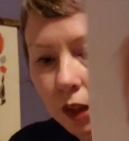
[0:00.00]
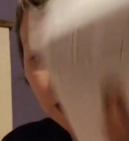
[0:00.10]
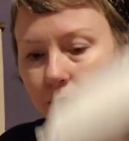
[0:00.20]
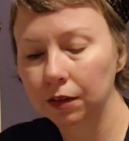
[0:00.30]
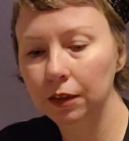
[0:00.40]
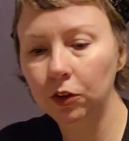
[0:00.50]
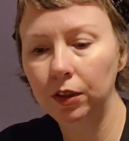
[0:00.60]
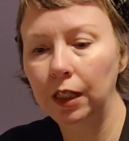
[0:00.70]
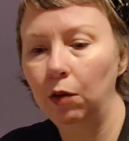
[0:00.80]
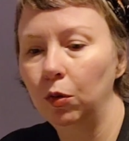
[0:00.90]
Because
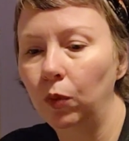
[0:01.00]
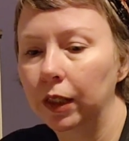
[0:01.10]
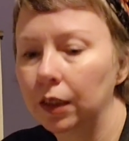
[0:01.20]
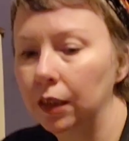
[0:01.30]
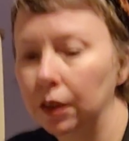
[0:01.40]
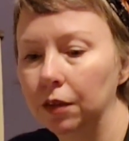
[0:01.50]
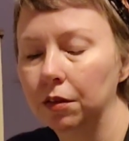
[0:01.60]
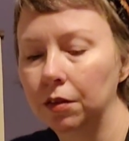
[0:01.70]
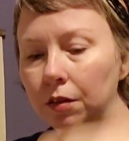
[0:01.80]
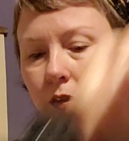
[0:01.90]
essentially I would wear
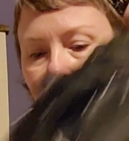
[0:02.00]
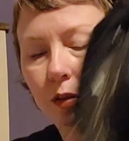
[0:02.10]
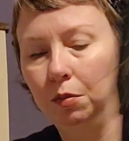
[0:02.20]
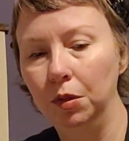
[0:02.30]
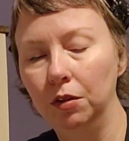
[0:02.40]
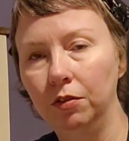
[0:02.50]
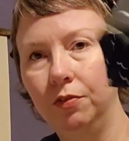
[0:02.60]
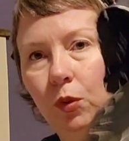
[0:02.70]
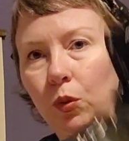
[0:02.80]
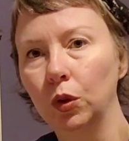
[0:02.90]
this
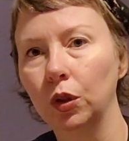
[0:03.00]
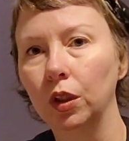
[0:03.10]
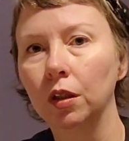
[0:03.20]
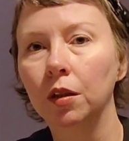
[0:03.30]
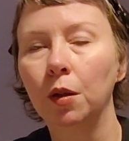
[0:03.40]
for